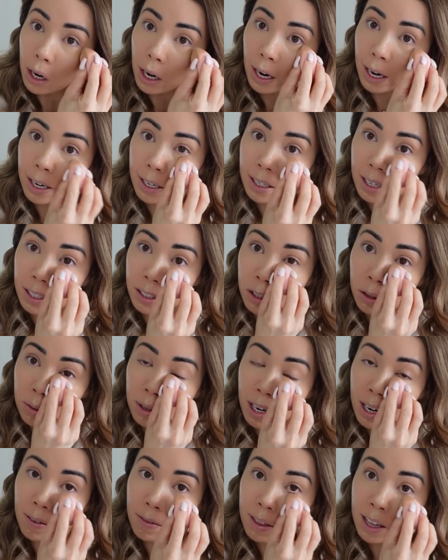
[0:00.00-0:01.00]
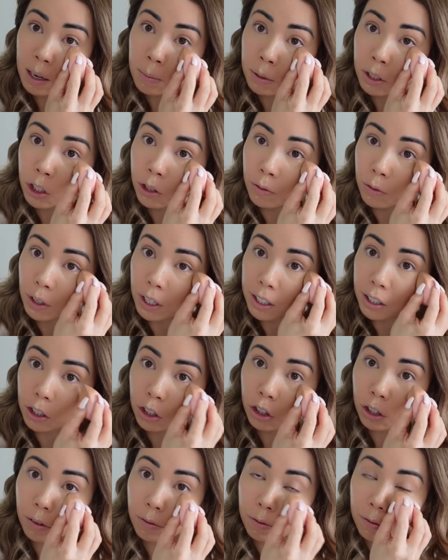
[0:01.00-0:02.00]
And I don't have that much
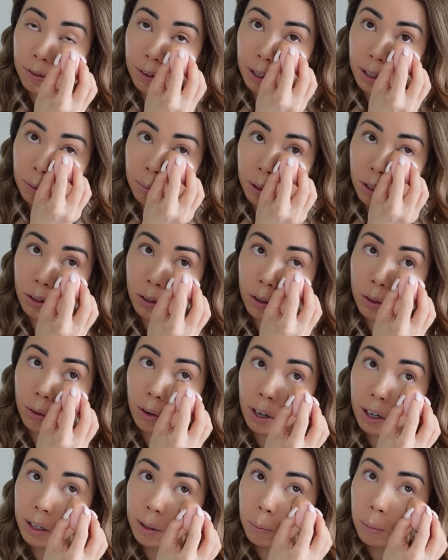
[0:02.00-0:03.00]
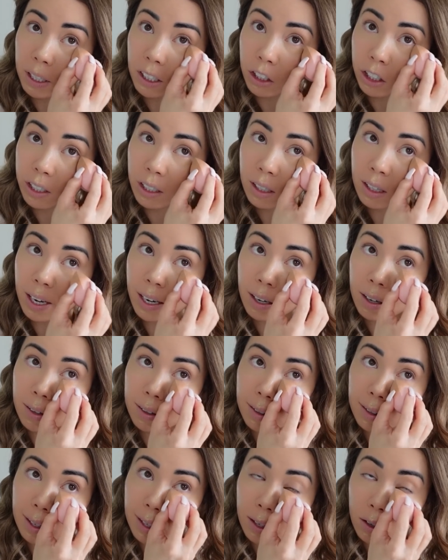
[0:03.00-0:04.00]
footage from New York, but just like a
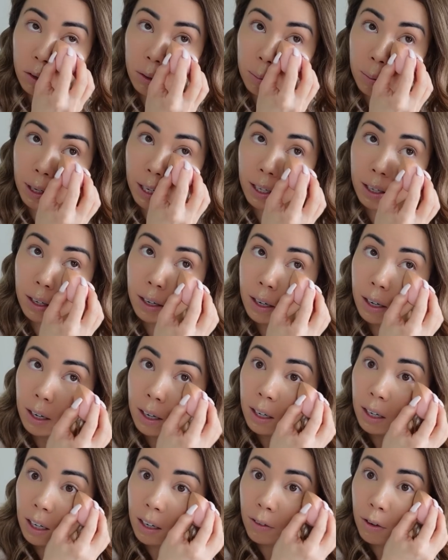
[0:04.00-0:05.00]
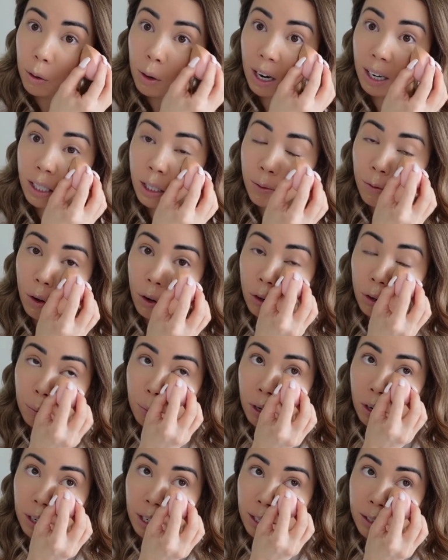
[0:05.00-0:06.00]
little bit. If you guys follow
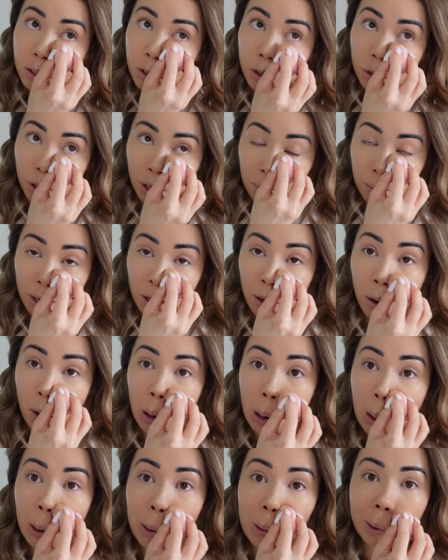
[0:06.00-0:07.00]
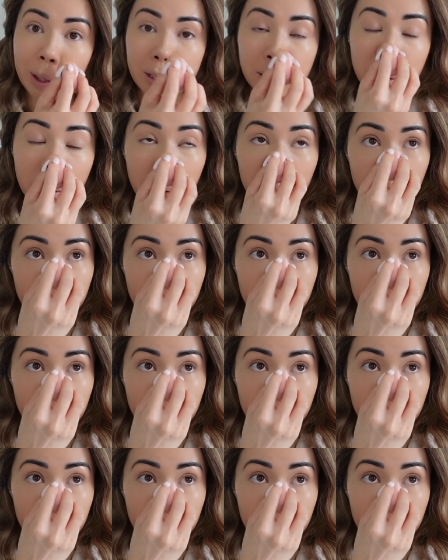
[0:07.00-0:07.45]
me on Instagram, I always